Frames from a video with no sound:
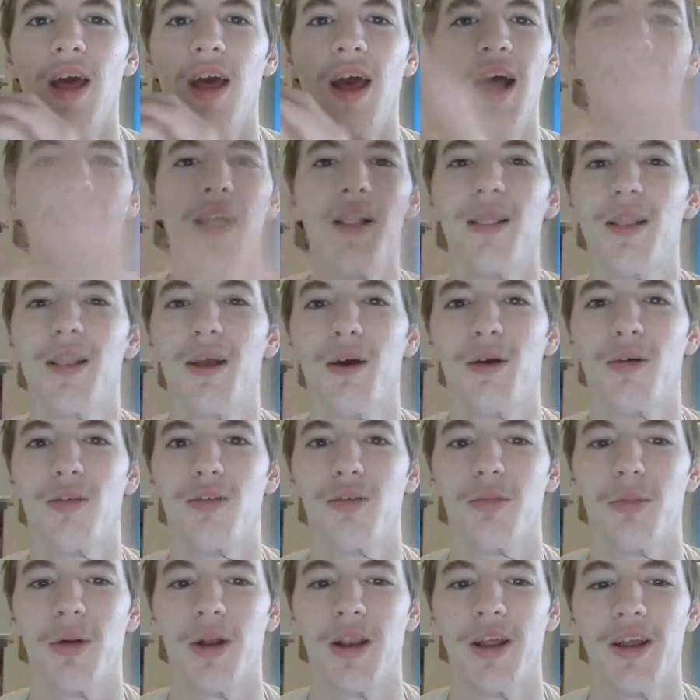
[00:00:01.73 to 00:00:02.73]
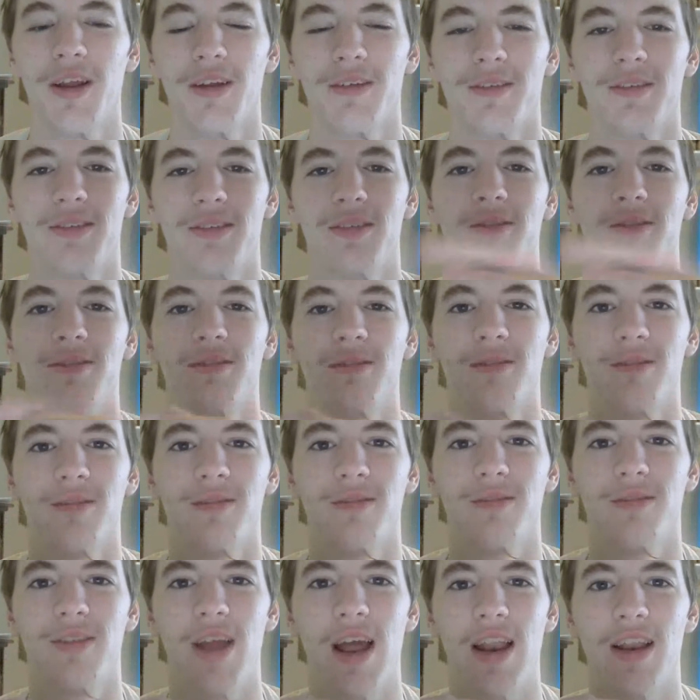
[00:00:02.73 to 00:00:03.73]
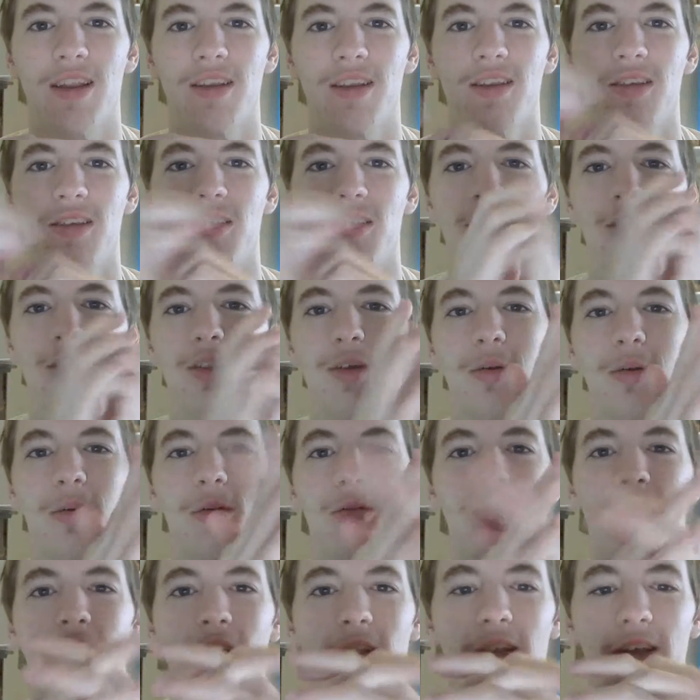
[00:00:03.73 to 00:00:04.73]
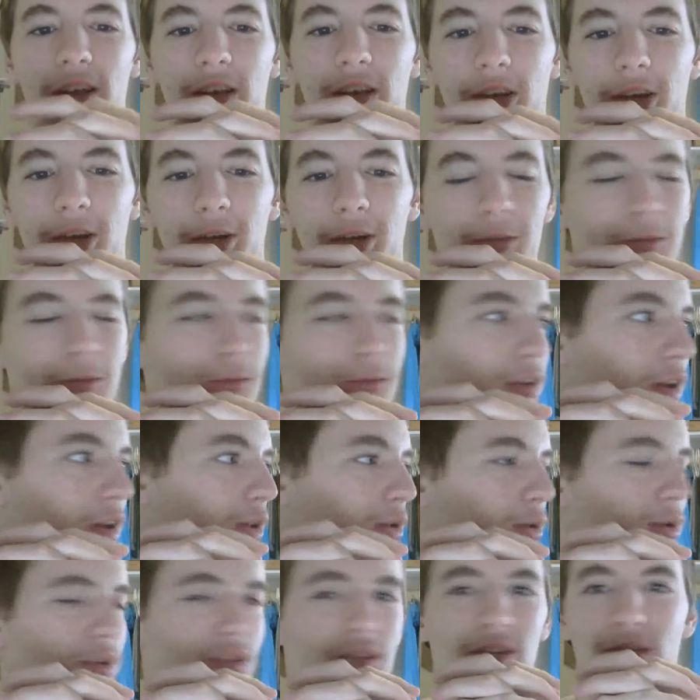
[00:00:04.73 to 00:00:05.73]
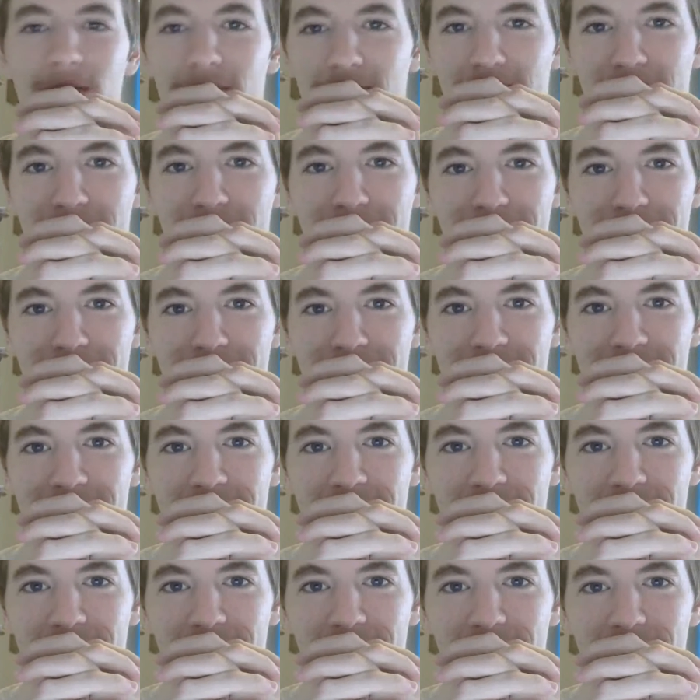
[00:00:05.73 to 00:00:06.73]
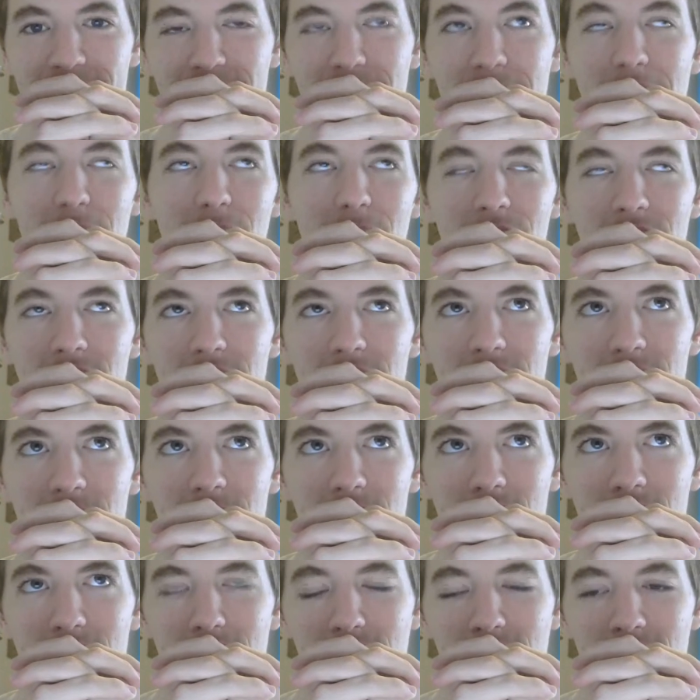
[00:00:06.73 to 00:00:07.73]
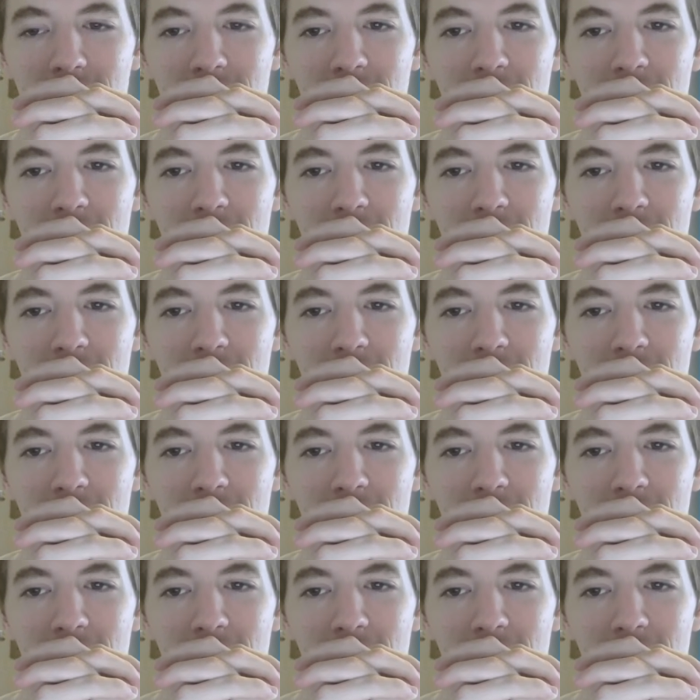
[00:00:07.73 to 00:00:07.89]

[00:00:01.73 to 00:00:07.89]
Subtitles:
Hello everybody, Danny TC, the Criminal Violin here. That noise. Probably should have done that off.